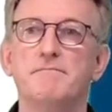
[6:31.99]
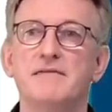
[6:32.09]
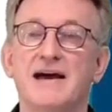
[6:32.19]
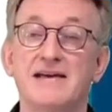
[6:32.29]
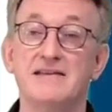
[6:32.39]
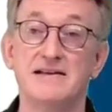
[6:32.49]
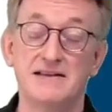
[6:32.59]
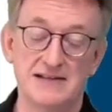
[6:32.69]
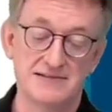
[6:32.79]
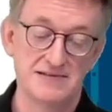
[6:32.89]
I think
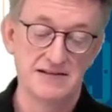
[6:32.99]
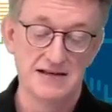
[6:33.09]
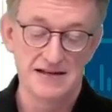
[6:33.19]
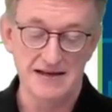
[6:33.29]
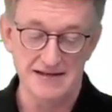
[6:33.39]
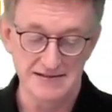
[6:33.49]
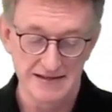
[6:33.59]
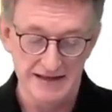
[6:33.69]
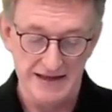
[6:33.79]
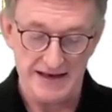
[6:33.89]
that's nice.
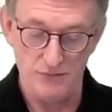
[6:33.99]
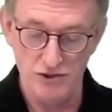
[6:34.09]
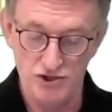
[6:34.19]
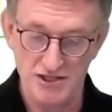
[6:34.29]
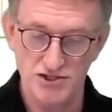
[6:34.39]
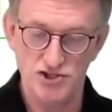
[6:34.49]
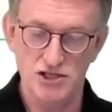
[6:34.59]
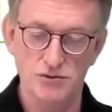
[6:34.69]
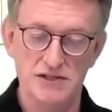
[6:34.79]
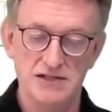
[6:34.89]
I will just
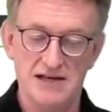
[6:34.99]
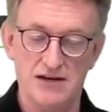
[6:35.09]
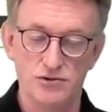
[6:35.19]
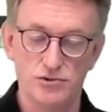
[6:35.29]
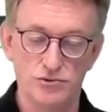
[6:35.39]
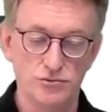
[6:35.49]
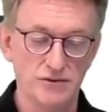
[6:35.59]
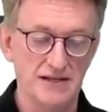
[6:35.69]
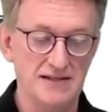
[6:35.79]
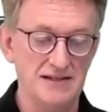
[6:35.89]
show it how to do
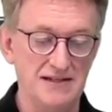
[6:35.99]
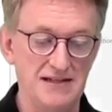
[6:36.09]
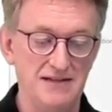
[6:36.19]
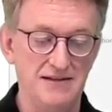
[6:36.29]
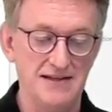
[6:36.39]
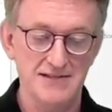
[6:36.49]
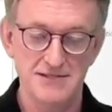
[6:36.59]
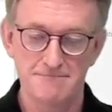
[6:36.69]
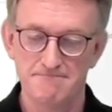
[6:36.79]
that in ETS.